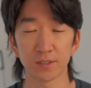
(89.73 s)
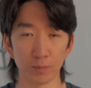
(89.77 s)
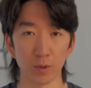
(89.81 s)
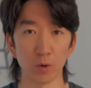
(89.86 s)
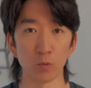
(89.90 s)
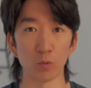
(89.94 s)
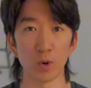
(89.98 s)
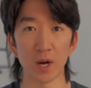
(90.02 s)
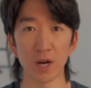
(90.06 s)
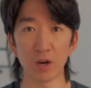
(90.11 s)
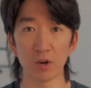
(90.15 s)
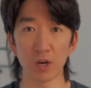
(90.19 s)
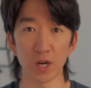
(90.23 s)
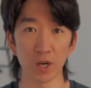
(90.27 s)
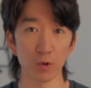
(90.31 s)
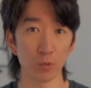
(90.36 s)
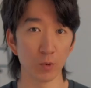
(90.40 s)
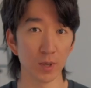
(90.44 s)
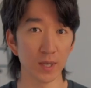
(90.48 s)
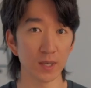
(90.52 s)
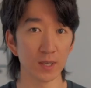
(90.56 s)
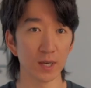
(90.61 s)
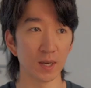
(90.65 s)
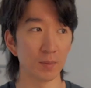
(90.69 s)
But while I
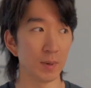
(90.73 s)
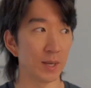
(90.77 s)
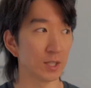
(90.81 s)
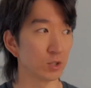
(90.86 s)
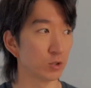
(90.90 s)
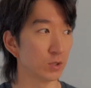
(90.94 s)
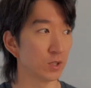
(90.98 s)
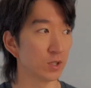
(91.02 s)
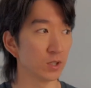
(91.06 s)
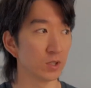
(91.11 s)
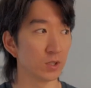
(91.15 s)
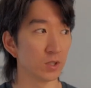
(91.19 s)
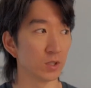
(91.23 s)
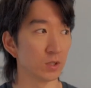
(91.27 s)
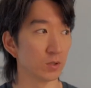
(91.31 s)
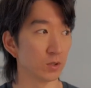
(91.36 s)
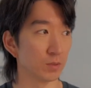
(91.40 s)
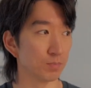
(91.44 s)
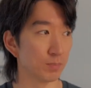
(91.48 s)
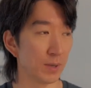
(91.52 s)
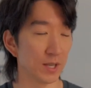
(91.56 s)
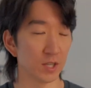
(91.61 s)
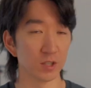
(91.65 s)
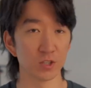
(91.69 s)
wait, I'm actually gonna
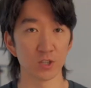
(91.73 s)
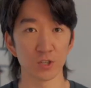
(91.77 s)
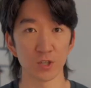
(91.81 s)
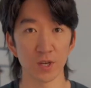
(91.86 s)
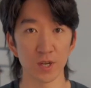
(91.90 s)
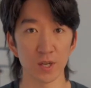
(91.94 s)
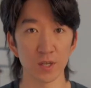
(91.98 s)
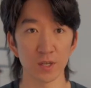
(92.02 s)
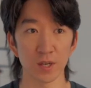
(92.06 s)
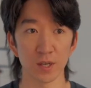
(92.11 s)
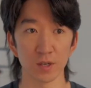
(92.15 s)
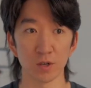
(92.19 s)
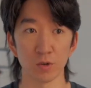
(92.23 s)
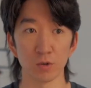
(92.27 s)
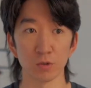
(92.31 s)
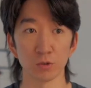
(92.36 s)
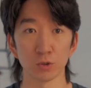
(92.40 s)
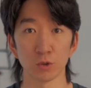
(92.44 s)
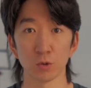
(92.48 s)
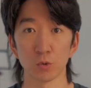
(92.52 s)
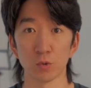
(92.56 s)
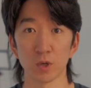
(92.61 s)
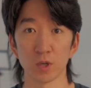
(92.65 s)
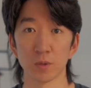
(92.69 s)
make a shake and
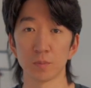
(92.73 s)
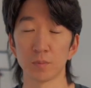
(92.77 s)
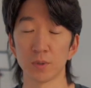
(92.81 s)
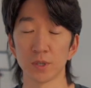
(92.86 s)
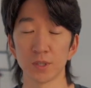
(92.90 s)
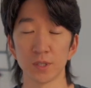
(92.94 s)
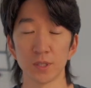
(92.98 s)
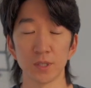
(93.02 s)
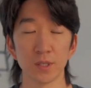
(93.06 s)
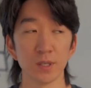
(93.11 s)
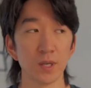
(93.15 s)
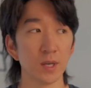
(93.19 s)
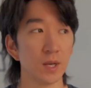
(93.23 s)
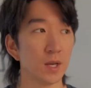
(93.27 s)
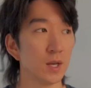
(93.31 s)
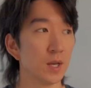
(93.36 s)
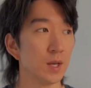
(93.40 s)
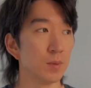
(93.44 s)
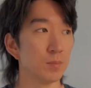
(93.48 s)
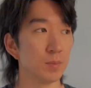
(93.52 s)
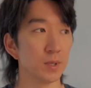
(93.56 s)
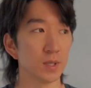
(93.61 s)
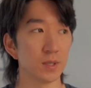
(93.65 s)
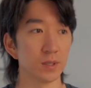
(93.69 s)
also walk buddy
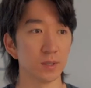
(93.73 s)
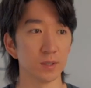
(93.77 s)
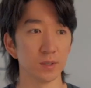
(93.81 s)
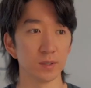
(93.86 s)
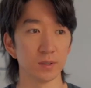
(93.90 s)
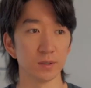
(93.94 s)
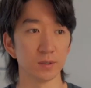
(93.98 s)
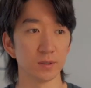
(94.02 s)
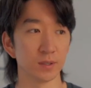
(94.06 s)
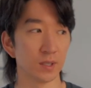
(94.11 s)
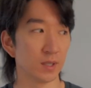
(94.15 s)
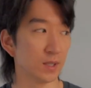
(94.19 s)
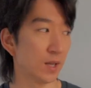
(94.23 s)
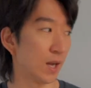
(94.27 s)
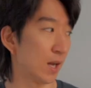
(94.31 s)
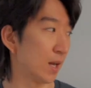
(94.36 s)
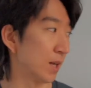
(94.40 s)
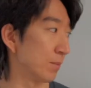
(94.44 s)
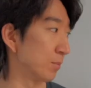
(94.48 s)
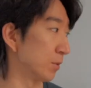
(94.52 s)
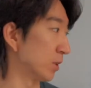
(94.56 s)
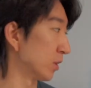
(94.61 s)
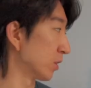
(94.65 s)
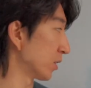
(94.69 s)
because
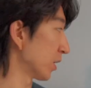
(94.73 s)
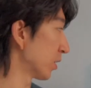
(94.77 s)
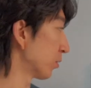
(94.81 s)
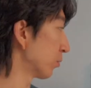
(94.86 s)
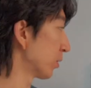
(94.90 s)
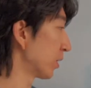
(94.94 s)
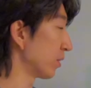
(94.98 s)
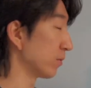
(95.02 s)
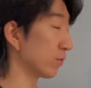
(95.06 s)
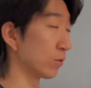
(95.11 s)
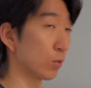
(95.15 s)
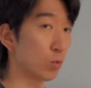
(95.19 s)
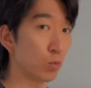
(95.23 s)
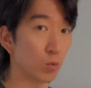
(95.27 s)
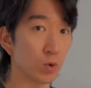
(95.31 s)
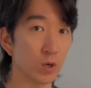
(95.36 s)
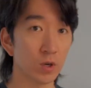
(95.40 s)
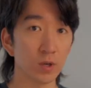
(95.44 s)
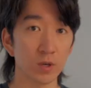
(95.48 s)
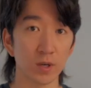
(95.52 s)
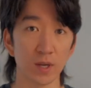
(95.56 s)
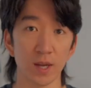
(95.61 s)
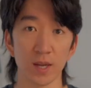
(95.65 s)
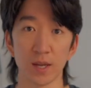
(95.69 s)
I'm gonna get ready for
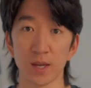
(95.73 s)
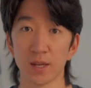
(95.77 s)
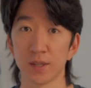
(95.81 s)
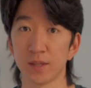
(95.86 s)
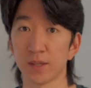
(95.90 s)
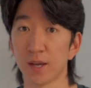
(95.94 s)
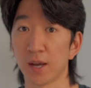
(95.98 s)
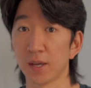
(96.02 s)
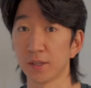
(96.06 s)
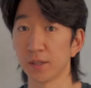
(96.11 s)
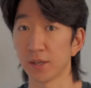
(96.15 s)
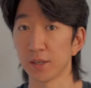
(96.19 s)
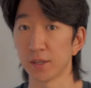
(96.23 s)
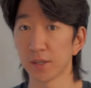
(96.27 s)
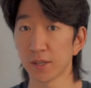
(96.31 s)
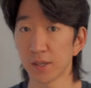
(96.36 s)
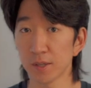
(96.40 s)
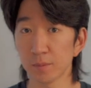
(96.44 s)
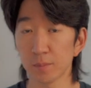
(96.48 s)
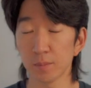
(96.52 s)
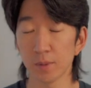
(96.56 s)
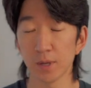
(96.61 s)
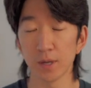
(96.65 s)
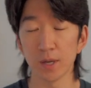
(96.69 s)
work at 9
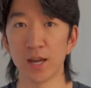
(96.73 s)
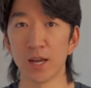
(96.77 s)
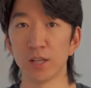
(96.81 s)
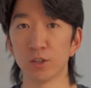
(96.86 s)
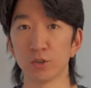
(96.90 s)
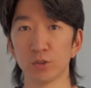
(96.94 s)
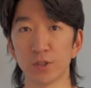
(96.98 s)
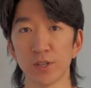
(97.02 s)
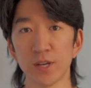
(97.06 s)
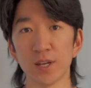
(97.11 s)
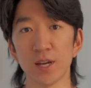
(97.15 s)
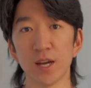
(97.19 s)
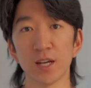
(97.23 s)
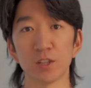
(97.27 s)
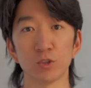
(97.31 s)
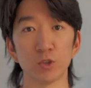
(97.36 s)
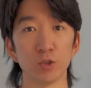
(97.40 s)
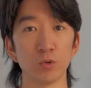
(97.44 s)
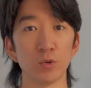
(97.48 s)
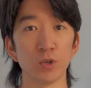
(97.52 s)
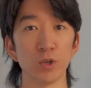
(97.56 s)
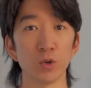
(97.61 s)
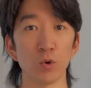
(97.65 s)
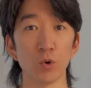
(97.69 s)
a.m. And today I
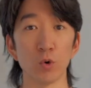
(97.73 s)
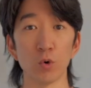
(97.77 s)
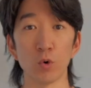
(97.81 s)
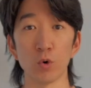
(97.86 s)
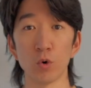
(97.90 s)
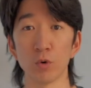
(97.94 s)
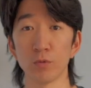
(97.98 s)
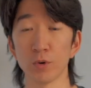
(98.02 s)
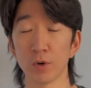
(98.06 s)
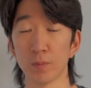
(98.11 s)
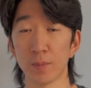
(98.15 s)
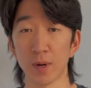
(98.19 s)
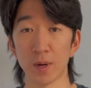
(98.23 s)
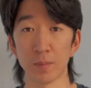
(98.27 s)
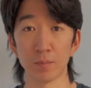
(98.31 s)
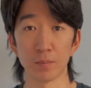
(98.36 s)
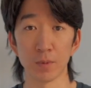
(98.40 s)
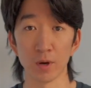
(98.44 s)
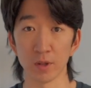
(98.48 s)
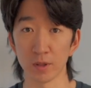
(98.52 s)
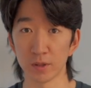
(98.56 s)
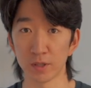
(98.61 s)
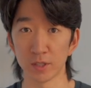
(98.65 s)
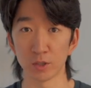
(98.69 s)
actually wanna go over my
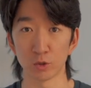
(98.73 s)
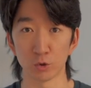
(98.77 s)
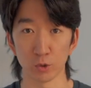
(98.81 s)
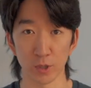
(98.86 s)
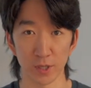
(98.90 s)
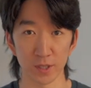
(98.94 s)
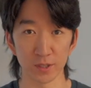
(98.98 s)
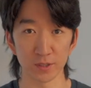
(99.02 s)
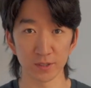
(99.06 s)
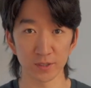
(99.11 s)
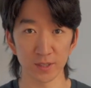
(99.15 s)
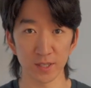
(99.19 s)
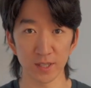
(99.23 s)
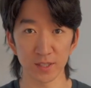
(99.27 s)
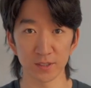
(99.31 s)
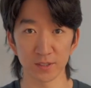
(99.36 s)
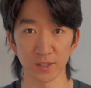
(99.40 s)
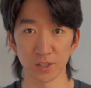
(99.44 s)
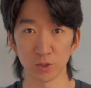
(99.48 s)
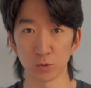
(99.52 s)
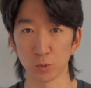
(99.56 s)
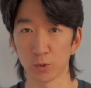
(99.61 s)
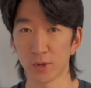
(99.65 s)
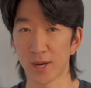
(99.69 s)
monthly trading stats
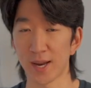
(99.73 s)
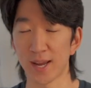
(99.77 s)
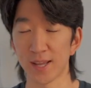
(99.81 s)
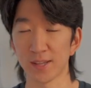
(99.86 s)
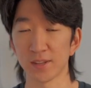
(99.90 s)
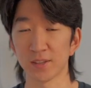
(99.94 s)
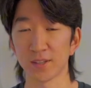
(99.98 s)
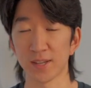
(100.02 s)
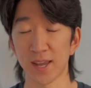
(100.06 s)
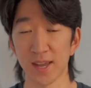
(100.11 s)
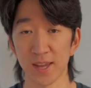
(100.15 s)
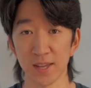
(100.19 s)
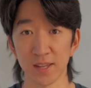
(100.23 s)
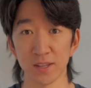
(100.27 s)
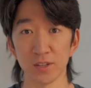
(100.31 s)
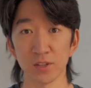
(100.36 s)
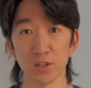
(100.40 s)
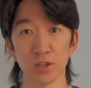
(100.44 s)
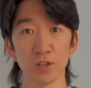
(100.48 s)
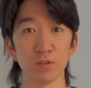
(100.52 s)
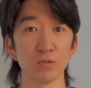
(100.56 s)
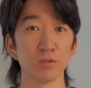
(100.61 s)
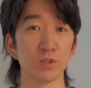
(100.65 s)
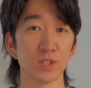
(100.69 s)
since we're at the end
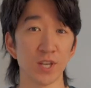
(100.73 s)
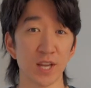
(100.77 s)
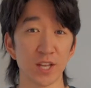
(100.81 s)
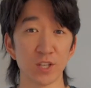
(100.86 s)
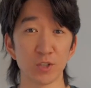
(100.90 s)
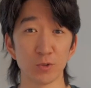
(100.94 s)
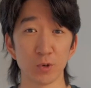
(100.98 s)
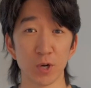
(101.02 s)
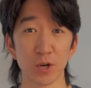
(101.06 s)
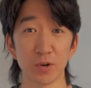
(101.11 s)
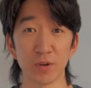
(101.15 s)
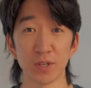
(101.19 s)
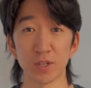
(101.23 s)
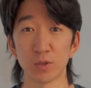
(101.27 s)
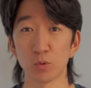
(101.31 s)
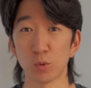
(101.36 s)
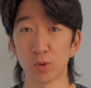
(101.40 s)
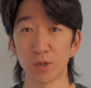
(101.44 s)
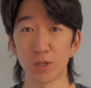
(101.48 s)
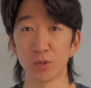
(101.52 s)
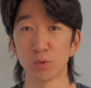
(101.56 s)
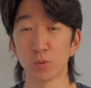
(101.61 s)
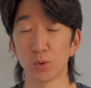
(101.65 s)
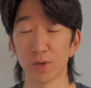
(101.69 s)
of January
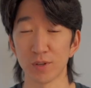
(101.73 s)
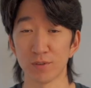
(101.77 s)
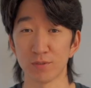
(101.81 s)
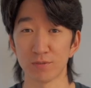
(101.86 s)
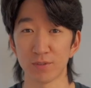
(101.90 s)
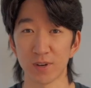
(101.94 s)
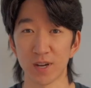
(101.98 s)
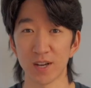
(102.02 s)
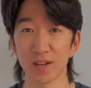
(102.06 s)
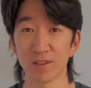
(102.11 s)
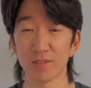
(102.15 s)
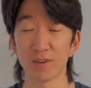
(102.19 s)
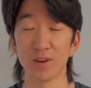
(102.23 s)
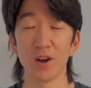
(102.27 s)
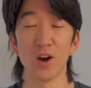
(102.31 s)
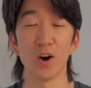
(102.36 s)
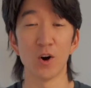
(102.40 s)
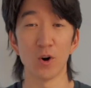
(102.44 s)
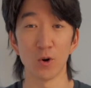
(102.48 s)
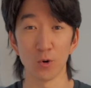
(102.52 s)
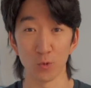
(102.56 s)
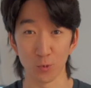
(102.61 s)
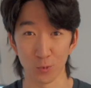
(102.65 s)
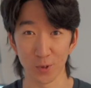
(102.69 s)

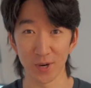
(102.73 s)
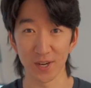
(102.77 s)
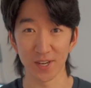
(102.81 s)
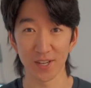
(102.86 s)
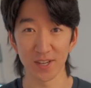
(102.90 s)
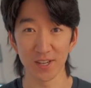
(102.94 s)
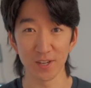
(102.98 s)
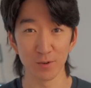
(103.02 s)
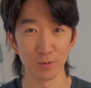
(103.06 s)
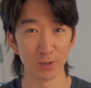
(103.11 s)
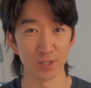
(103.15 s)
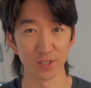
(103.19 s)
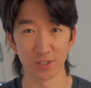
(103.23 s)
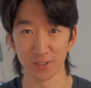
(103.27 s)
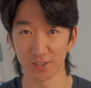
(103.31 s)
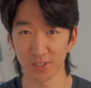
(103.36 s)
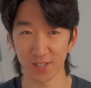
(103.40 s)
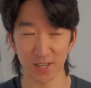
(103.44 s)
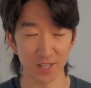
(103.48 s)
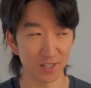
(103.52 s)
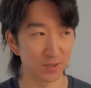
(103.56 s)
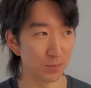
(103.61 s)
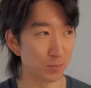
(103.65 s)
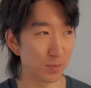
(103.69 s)
2025 already, which is
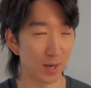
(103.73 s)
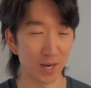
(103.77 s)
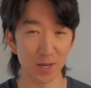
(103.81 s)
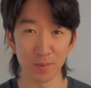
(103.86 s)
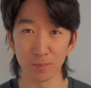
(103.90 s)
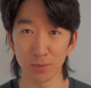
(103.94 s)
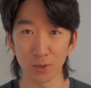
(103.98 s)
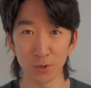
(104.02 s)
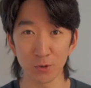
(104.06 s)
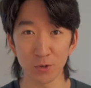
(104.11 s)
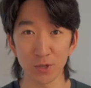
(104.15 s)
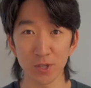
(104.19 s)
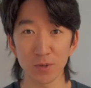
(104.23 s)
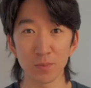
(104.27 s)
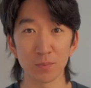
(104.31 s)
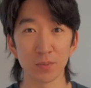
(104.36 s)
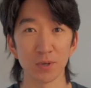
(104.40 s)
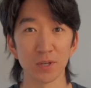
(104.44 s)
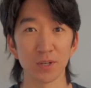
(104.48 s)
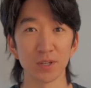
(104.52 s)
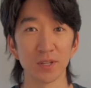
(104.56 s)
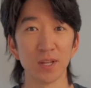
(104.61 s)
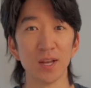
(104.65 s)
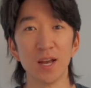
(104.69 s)
kind of mind-blowing,
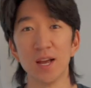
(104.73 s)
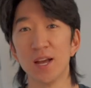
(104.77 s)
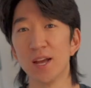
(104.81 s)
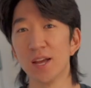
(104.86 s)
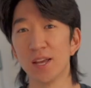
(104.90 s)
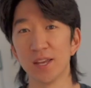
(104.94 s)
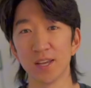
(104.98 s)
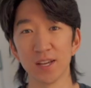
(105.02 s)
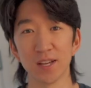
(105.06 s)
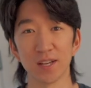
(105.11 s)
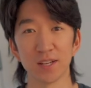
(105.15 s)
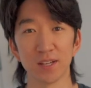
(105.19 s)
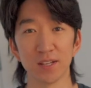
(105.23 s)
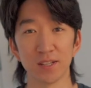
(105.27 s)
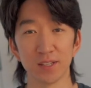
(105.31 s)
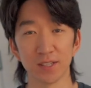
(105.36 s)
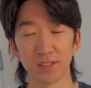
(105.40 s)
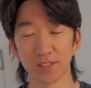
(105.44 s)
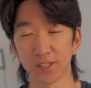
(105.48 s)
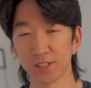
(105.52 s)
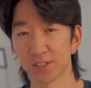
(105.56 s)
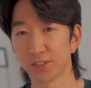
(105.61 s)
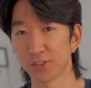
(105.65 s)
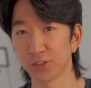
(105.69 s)
but yeah,
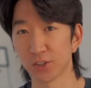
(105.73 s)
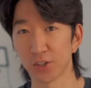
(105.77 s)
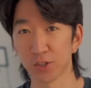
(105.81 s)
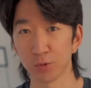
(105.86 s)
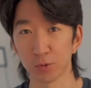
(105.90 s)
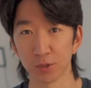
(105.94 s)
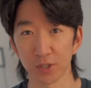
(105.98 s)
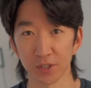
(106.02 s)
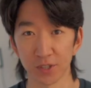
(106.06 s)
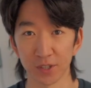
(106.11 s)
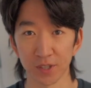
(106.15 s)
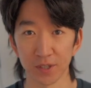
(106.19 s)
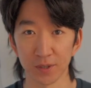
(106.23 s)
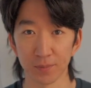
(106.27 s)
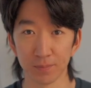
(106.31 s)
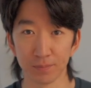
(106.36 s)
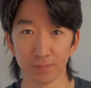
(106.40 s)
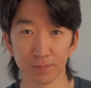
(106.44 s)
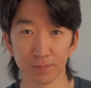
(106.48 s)
let's get started with the day.